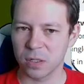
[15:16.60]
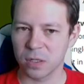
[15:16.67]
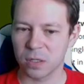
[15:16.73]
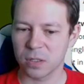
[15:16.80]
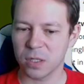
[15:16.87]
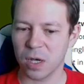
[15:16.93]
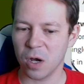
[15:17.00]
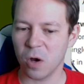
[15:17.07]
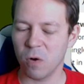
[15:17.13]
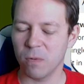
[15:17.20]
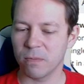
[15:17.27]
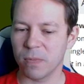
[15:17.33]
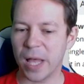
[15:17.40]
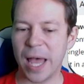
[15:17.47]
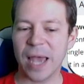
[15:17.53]

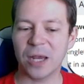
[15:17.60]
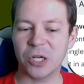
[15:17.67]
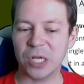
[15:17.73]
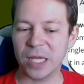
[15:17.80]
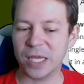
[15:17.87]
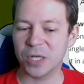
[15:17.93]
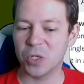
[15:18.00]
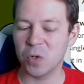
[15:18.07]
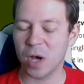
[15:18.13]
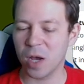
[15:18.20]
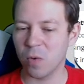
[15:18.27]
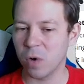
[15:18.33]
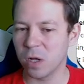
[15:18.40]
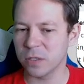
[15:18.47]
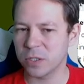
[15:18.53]
So actually, do I
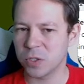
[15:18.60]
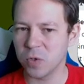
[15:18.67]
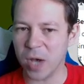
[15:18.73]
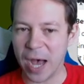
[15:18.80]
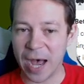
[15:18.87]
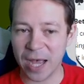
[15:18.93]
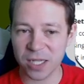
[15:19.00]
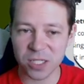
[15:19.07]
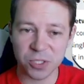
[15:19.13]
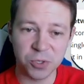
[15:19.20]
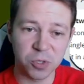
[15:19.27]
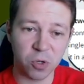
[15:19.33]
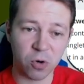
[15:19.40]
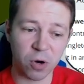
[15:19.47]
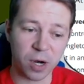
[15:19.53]
want to ask
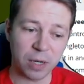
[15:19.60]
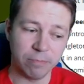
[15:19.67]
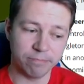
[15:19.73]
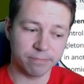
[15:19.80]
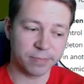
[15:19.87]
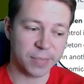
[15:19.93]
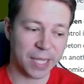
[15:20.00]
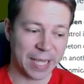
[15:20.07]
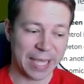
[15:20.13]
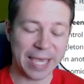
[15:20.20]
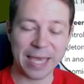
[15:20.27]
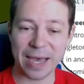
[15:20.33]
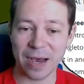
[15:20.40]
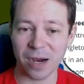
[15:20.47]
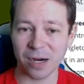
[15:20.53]
for
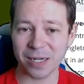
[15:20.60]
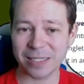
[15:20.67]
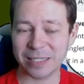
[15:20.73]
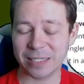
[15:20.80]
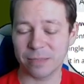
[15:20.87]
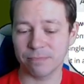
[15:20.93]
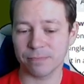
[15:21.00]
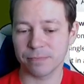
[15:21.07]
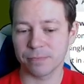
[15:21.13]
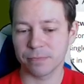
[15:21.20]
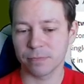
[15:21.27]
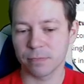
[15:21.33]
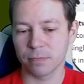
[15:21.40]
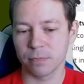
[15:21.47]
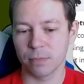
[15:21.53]
key cards?
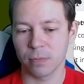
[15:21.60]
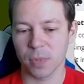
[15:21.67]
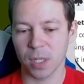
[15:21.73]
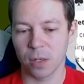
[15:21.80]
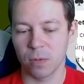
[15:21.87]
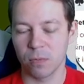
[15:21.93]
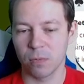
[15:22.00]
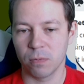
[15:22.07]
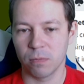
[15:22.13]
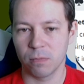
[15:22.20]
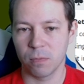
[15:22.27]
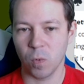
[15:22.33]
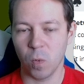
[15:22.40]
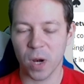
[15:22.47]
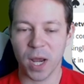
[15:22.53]

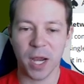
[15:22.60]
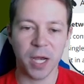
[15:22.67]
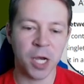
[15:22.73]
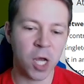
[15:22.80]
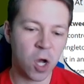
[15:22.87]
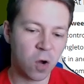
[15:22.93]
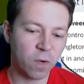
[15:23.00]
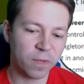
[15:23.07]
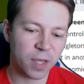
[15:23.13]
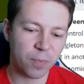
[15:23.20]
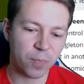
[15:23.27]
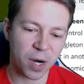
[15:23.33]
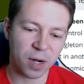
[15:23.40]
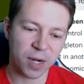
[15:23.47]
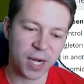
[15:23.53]
When I know
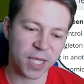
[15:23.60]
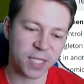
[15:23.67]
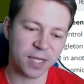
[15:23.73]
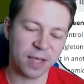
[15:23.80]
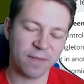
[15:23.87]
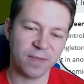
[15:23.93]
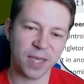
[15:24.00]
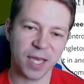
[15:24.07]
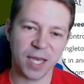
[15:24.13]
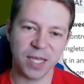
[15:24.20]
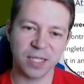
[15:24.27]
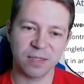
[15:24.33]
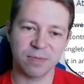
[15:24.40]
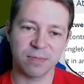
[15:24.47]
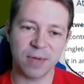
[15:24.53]
that partner doesn't have the
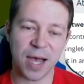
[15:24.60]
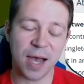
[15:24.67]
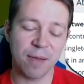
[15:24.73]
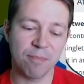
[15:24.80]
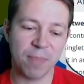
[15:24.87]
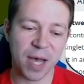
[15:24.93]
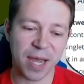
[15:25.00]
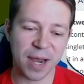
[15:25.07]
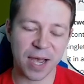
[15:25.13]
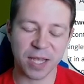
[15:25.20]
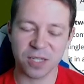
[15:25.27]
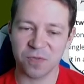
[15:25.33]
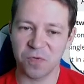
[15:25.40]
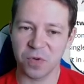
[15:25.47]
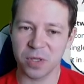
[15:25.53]
ace, I might
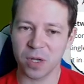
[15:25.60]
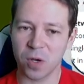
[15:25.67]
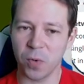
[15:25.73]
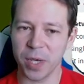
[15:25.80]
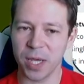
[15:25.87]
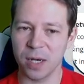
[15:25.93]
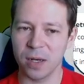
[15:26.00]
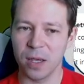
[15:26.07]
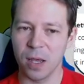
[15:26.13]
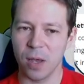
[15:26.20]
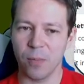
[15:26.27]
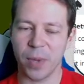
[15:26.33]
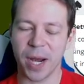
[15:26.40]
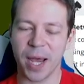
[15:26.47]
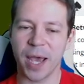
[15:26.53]
ask for the queen,
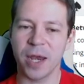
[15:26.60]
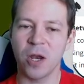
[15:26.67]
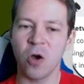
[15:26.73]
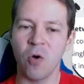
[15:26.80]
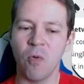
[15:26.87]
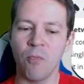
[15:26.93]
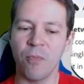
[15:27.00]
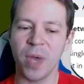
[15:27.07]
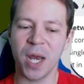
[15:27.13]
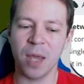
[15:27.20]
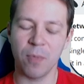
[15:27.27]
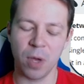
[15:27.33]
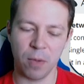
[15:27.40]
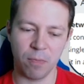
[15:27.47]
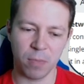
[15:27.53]
but I know
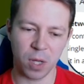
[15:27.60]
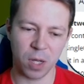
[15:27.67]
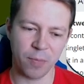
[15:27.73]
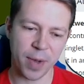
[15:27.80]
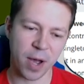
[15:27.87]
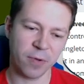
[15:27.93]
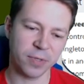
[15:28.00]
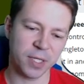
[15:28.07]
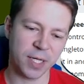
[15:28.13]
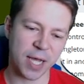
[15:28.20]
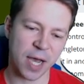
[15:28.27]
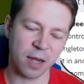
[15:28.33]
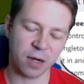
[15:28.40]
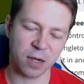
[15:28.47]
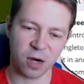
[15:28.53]
minimum about the
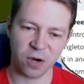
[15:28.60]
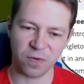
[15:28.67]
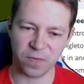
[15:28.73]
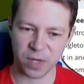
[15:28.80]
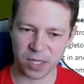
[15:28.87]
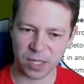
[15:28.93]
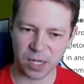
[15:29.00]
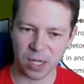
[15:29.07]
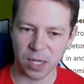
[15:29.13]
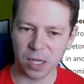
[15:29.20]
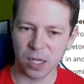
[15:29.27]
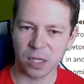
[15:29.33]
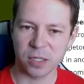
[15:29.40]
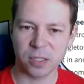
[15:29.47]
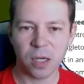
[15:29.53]
9-card fit.
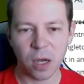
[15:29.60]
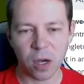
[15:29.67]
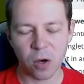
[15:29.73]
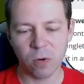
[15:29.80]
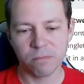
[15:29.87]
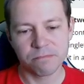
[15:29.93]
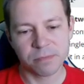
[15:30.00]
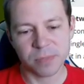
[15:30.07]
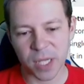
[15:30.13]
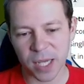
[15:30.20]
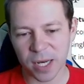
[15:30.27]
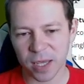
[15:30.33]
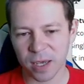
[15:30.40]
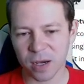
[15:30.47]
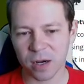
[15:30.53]
So
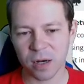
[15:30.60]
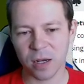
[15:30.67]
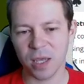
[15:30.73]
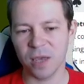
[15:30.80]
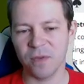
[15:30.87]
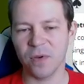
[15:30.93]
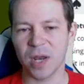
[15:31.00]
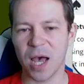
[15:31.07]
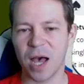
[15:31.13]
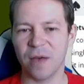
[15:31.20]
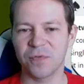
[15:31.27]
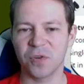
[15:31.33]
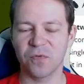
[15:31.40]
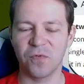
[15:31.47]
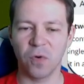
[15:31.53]
in here, even
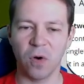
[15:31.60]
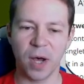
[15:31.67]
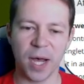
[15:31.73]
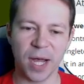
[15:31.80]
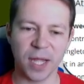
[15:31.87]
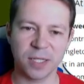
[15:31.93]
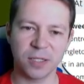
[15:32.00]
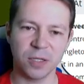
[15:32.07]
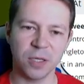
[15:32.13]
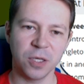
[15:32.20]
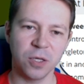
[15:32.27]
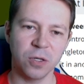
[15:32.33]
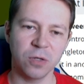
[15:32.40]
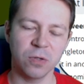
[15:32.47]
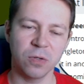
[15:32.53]
after 4 hearts,
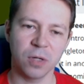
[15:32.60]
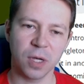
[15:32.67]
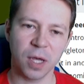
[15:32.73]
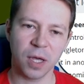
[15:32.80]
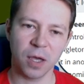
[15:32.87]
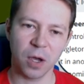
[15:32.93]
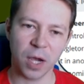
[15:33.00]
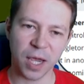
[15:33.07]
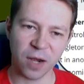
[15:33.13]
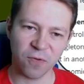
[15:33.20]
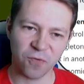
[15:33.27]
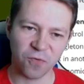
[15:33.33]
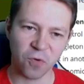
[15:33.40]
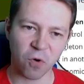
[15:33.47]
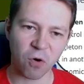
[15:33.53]
you in
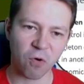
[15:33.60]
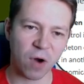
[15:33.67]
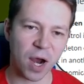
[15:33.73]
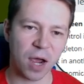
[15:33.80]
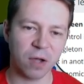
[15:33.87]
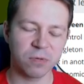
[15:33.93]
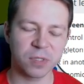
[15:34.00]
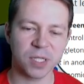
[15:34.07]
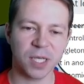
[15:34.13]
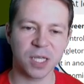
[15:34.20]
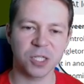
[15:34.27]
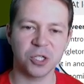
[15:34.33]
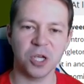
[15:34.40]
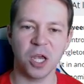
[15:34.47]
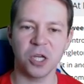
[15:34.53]
4 rounds
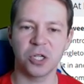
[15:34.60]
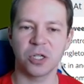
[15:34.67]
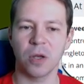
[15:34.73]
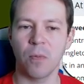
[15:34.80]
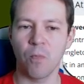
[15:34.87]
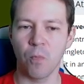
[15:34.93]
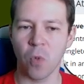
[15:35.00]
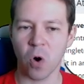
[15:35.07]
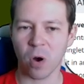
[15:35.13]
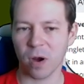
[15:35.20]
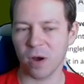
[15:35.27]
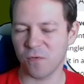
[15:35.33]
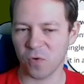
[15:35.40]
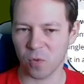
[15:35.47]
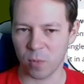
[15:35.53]
exchanged more
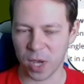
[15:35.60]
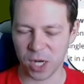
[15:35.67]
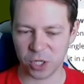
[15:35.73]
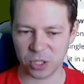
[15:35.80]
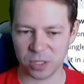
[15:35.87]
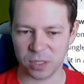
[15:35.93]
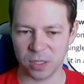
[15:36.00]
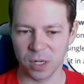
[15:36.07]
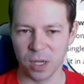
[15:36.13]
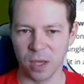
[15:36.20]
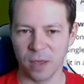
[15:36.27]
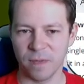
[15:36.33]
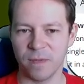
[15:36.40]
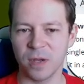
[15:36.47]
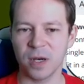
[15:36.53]
information
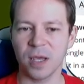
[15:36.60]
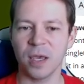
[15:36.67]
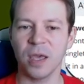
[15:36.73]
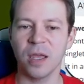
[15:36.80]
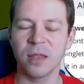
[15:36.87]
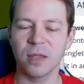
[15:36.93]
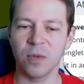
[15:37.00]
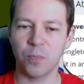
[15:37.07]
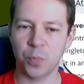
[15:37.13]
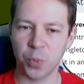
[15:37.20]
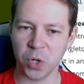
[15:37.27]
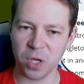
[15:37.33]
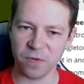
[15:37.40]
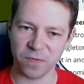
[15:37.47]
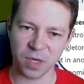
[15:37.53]
than in the
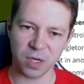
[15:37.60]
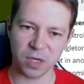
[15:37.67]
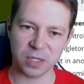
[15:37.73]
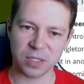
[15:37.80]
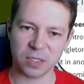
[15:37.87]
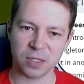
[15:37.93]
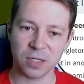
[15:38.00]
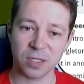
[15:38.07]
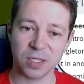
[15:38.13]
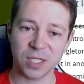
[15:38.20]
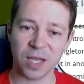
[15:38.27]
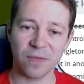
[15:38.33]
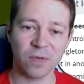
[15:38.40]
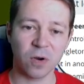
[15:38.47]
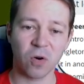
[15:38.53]
previous
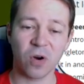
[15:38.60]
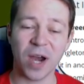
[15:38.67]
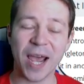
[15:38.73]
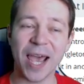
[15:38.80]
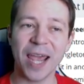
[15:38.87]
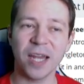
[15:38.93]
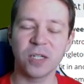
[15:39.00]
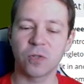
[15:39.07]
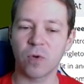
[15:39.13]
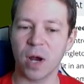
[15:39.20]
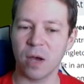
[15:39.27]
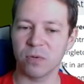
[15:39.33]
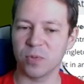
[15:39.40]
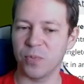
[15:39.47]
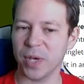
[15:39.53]
7 or 8
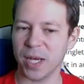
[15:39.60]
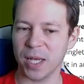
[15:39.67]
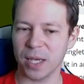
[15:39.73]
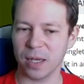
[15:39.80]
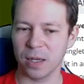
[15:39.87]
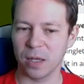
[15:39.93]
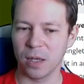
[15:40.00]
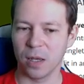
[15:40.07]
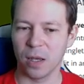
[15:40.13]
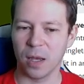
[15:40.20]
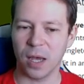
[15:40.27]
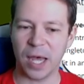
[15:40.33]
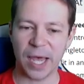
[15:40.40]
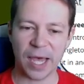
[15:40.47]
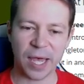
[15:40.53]
round bidding.
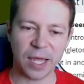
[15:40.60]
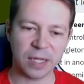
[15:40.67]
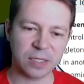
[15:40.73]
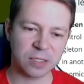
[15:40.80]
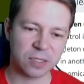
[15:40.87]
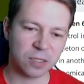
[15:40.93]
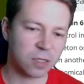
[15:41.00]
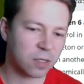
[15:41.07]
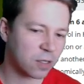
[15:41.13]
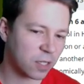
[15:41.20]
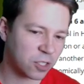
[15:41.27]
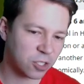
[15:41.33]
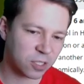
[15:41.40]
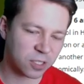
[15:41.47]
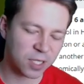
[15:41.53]
And so you
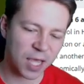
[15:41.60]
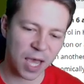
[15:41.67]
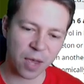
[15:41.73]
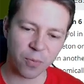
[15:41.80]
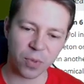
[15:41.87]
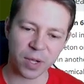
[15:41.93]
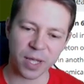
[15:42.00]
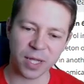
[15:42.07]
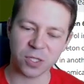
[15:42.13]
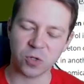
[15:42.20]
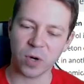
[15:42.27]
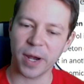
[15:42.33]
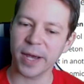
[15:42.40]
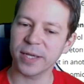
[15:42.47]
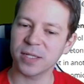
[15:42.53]
can just gamble and
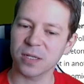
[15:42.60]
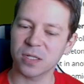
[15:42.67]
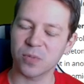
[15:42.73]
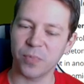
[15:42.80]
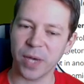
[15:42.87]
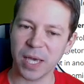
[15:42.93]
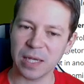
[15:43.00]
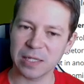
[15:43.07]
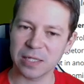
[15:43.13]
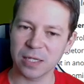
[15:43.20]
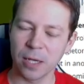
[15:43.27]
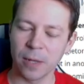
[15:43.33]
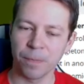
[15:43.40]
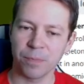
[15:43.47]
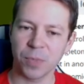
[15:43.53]
try 6 spades,
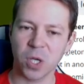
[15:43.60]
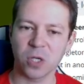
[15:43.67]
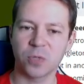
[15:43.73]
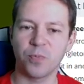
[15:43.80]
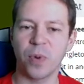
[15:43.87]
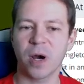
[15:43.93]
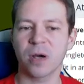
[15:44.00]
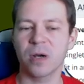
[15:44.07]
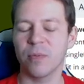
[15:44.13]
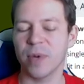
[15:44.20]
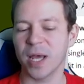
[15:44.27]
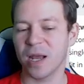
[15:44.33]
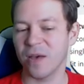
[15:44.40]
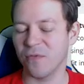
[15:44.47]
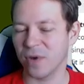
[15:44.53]
because partner
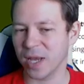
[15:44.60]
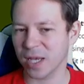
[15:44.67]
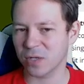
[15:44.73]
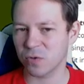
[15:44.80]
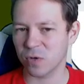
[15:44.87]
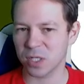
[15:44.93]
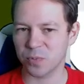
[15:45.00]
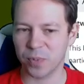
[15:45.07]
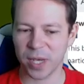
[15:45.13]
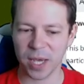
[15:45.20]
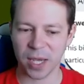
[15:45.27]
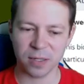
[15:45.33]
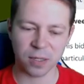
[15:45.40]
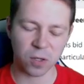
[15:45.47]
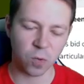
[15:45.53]
might have an extra
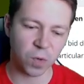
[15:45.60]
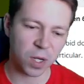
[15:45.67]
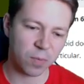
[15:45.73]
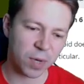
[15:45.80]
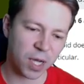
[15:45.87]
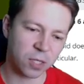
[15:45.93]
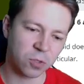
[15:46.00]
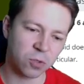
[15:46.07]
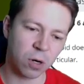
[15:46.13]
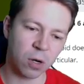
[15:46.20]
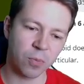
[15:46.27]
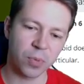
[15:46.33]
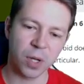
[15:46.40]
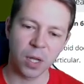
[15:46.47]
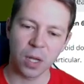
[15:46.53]
spade, the queen might
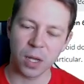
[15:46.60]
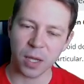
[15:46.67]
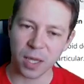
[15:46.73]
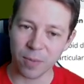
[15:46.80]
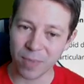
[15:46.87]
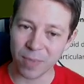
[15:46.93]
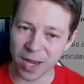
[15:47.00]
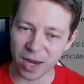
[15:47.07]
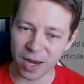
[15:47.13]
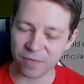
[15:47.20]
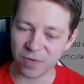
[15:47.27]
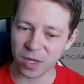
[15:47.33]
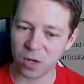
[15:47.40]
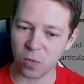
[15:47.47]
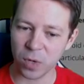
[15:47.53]
drop, he might have
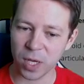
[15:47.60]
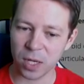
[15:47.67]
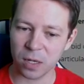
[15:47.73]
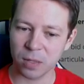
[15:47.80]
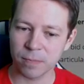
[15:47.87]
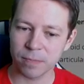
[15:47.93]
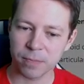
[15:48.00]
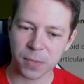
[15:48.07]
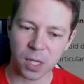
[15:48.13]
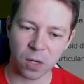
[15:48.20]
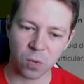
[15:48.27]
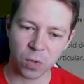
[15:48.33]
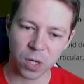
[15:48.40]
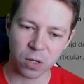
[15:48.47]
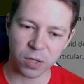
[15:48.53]
the queen, and
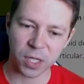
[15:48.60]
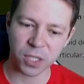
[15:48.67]
we don't need